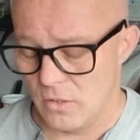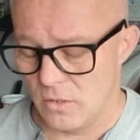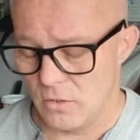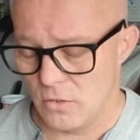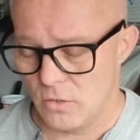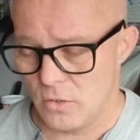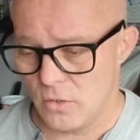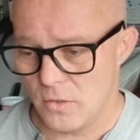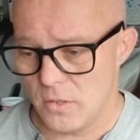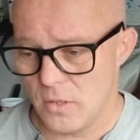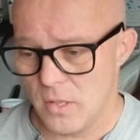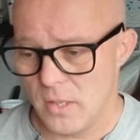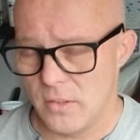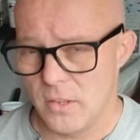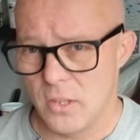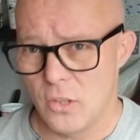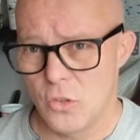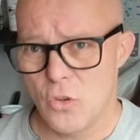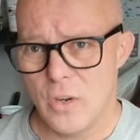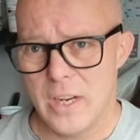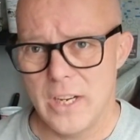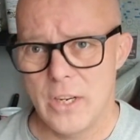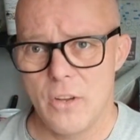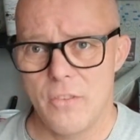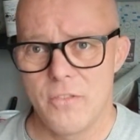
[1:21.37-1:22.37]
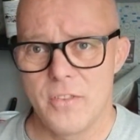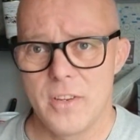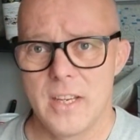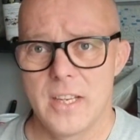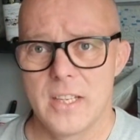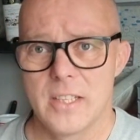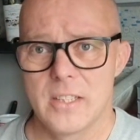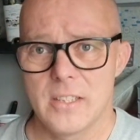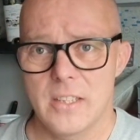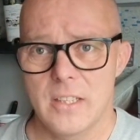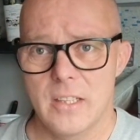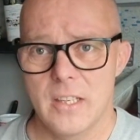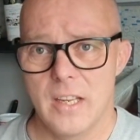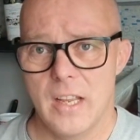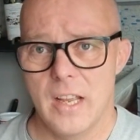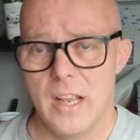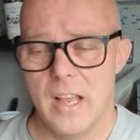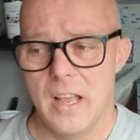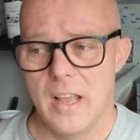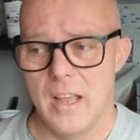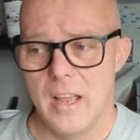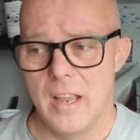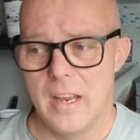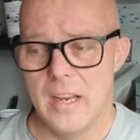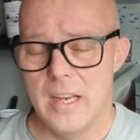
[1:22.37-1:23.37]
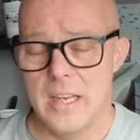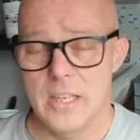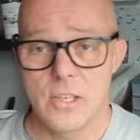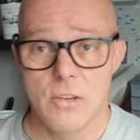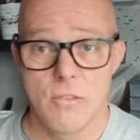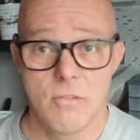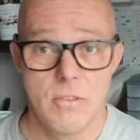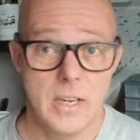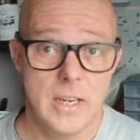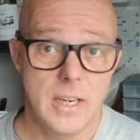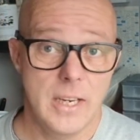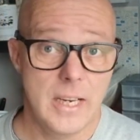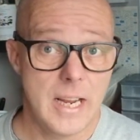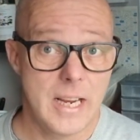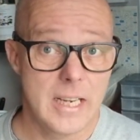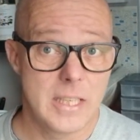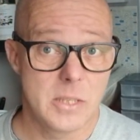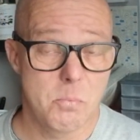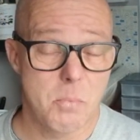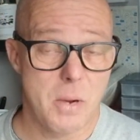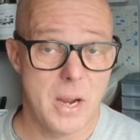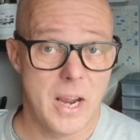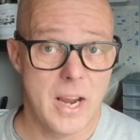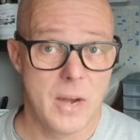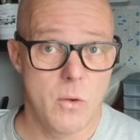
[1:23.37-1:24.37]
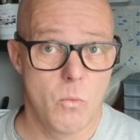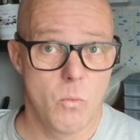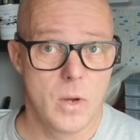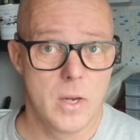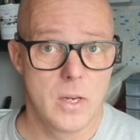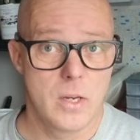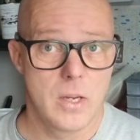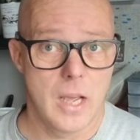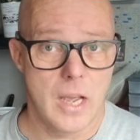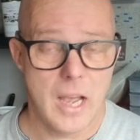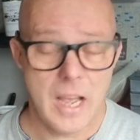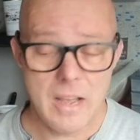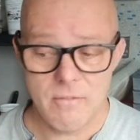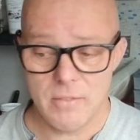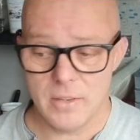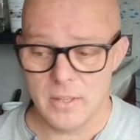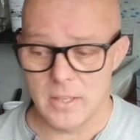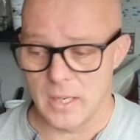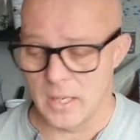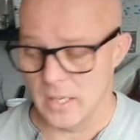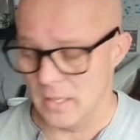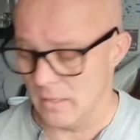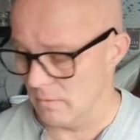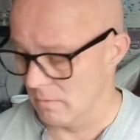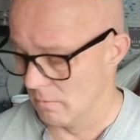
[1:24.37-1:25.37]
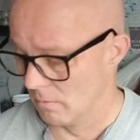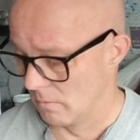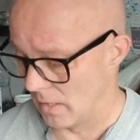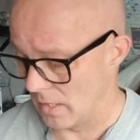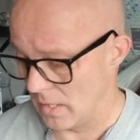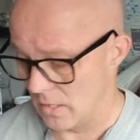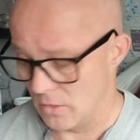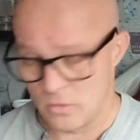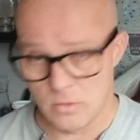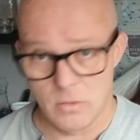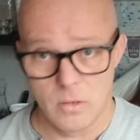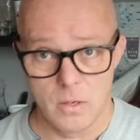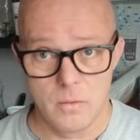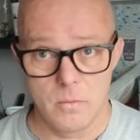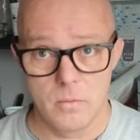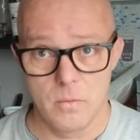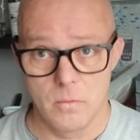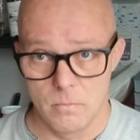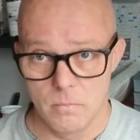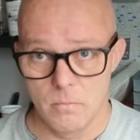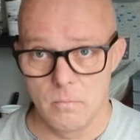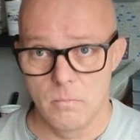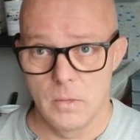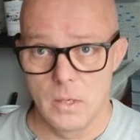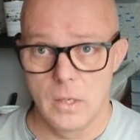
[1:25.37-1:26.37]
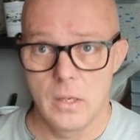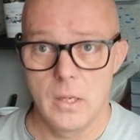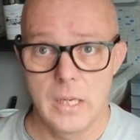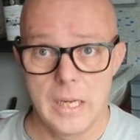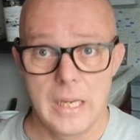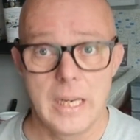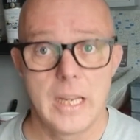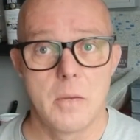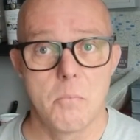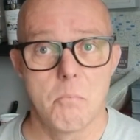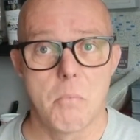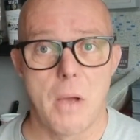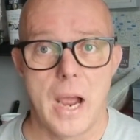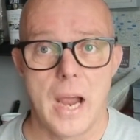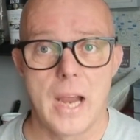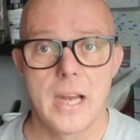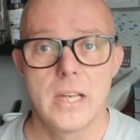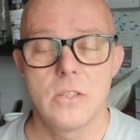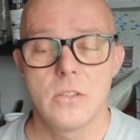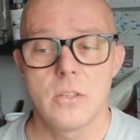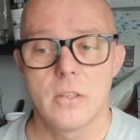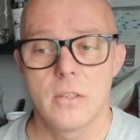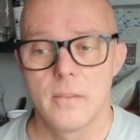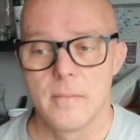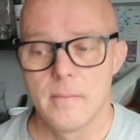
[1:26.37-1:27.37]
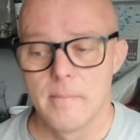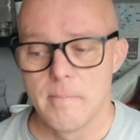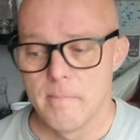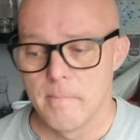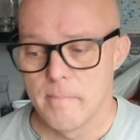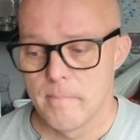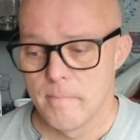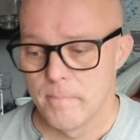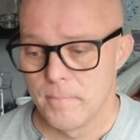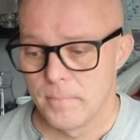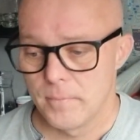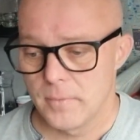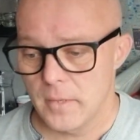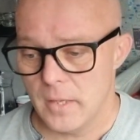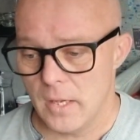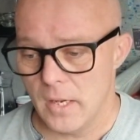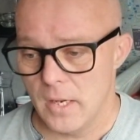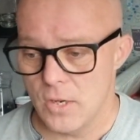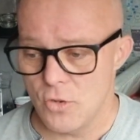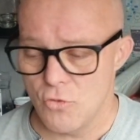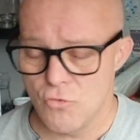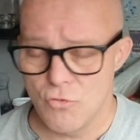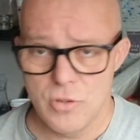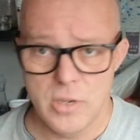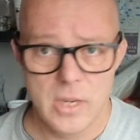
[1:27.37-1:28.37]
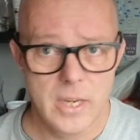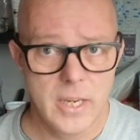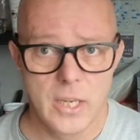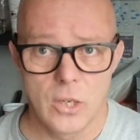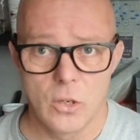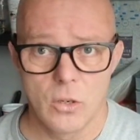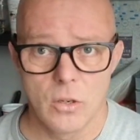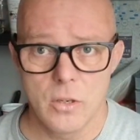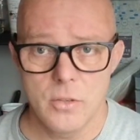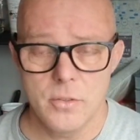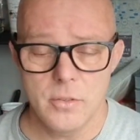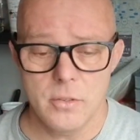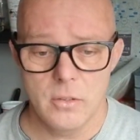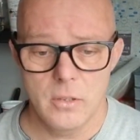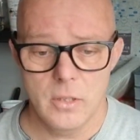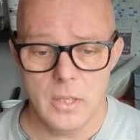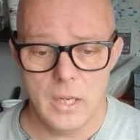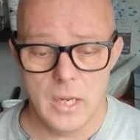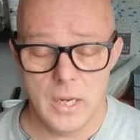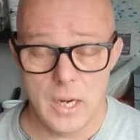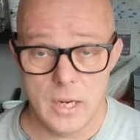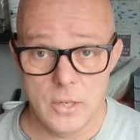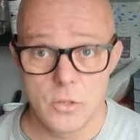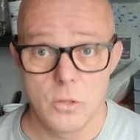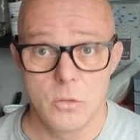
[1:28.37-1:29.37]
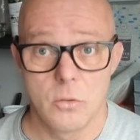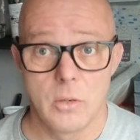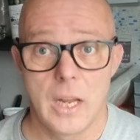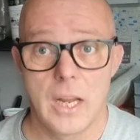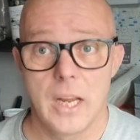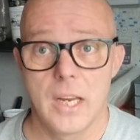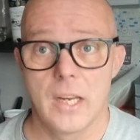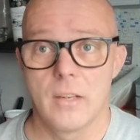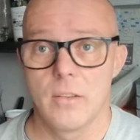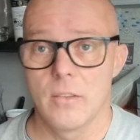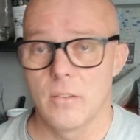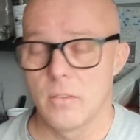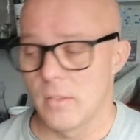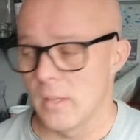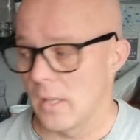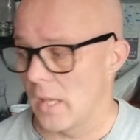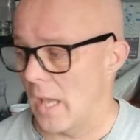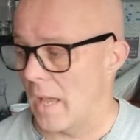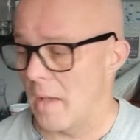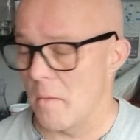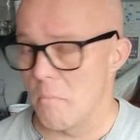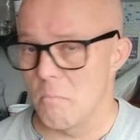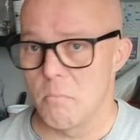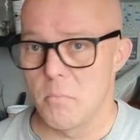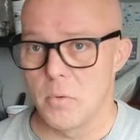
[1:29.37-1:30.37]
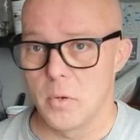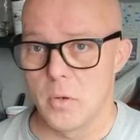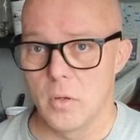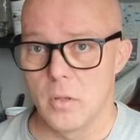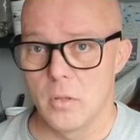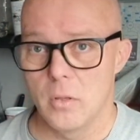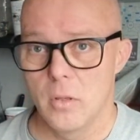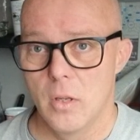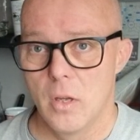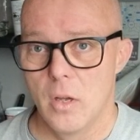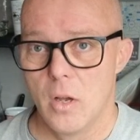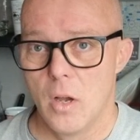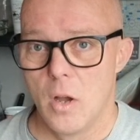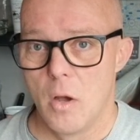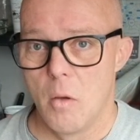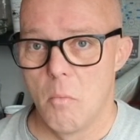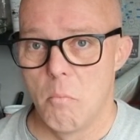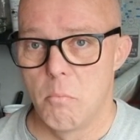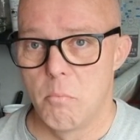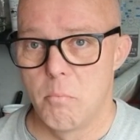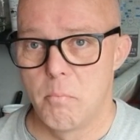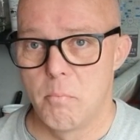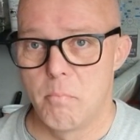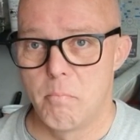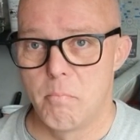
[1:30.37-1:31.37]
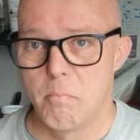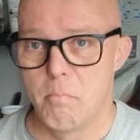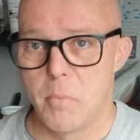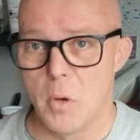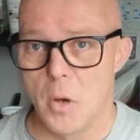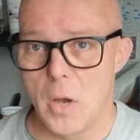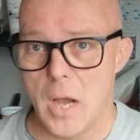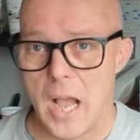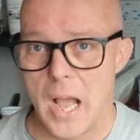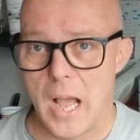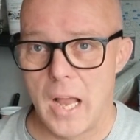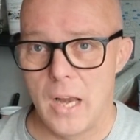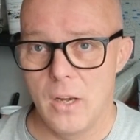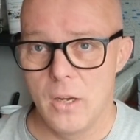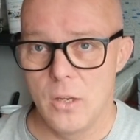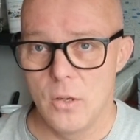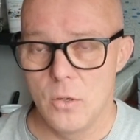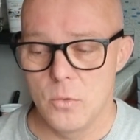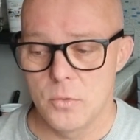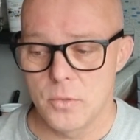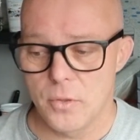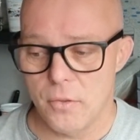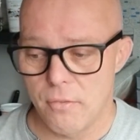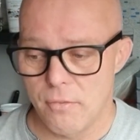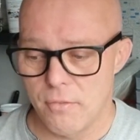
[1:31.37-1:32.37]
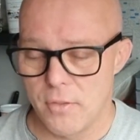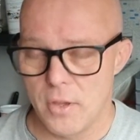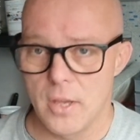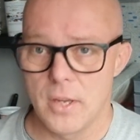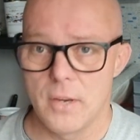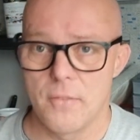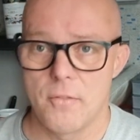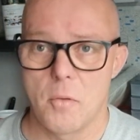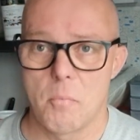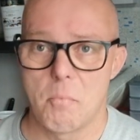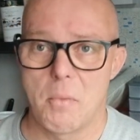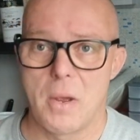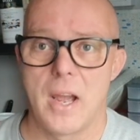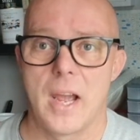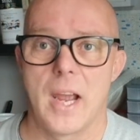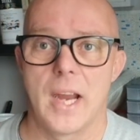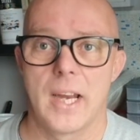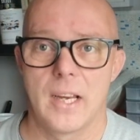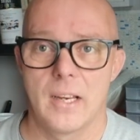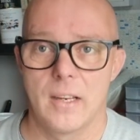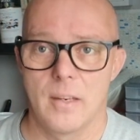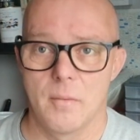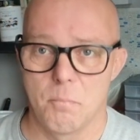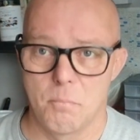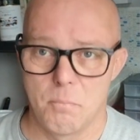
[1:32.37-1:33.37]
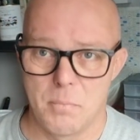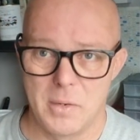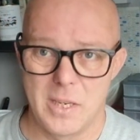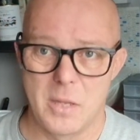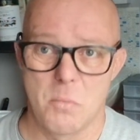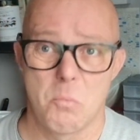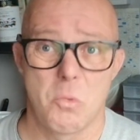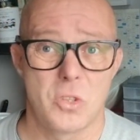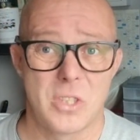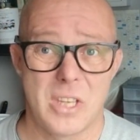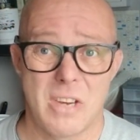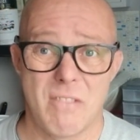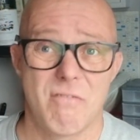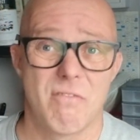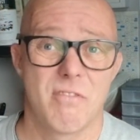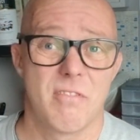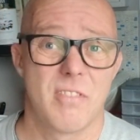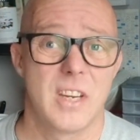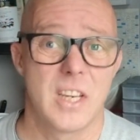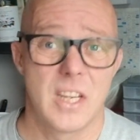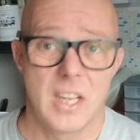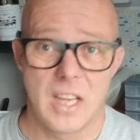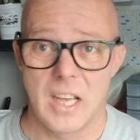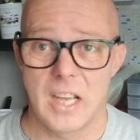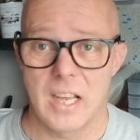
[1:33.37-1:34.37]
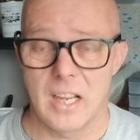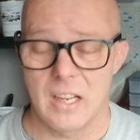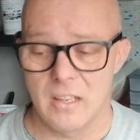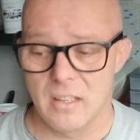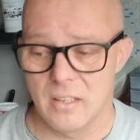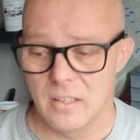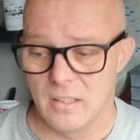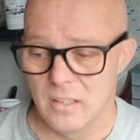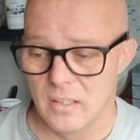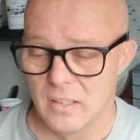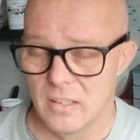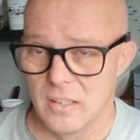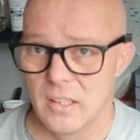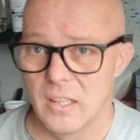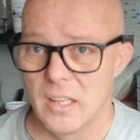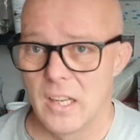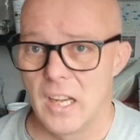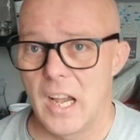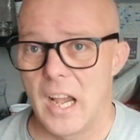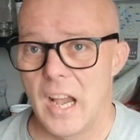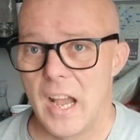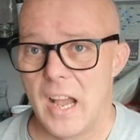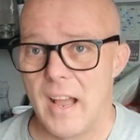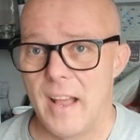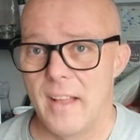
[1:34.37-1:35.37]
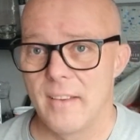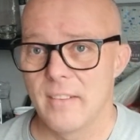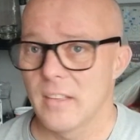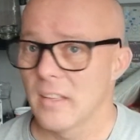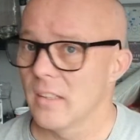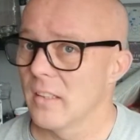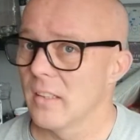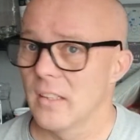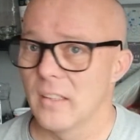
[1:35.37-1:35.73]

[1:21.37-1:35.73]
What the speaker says: So the trade-off is, it's a really nice pint when you're having it, when it's a clean pint. It's really good, and I do like the hand pull, but I lose a third of a pint pretty much every day, and